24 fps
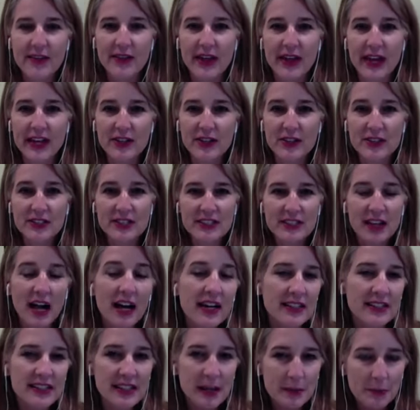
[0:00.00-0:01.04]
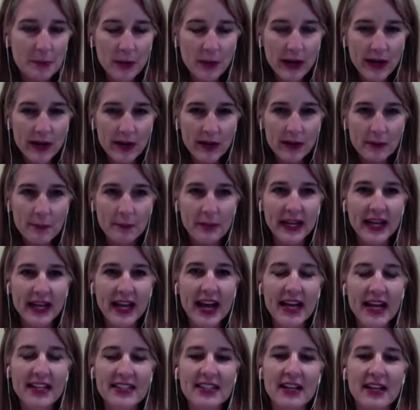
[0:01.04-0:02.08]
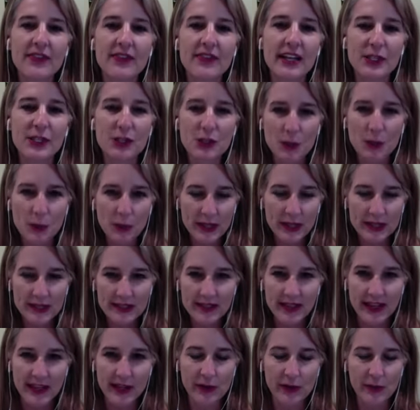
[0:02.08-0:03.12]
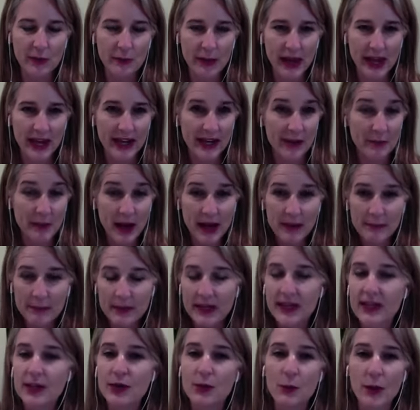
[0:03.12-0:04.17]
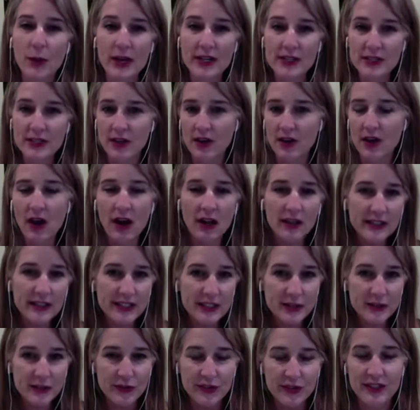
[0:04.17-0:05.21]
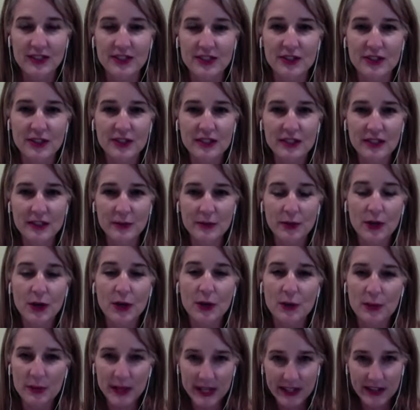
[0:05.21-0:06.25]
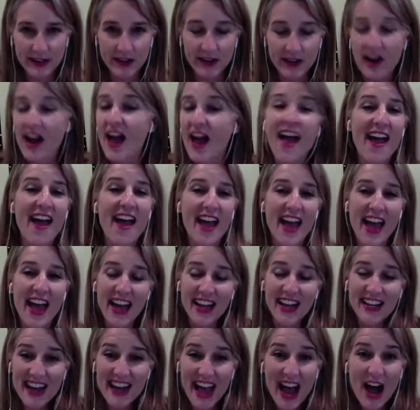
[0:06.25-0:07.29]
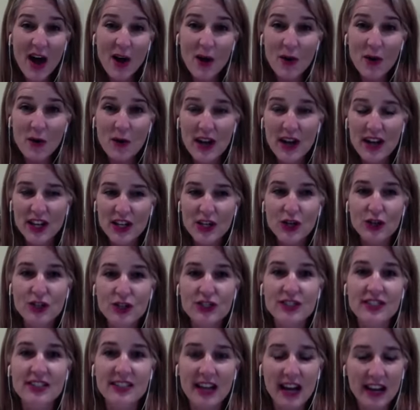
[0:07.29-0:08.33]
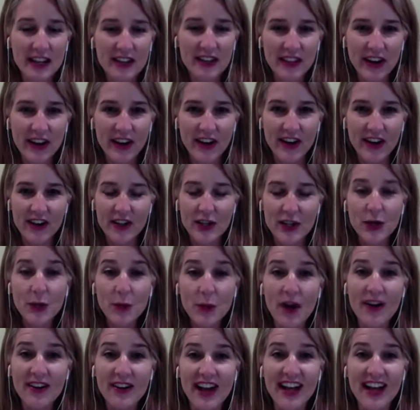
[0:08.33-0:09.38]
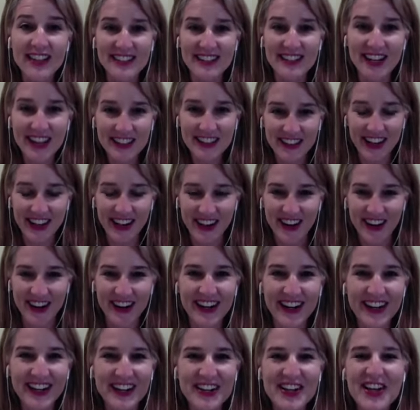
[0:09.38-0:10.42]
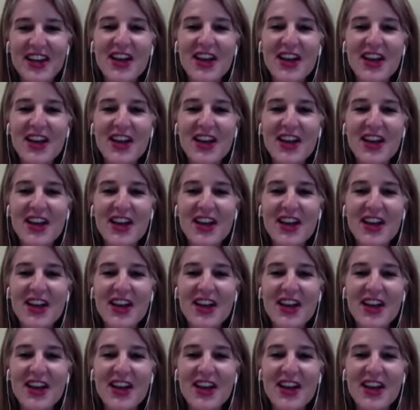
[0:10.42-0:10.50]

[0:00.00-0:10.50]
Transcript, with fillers: that you're stuck somewhere because of a choice that you made. It might be you went to college for a certain career, and now you're stuck there. You are not stuck there.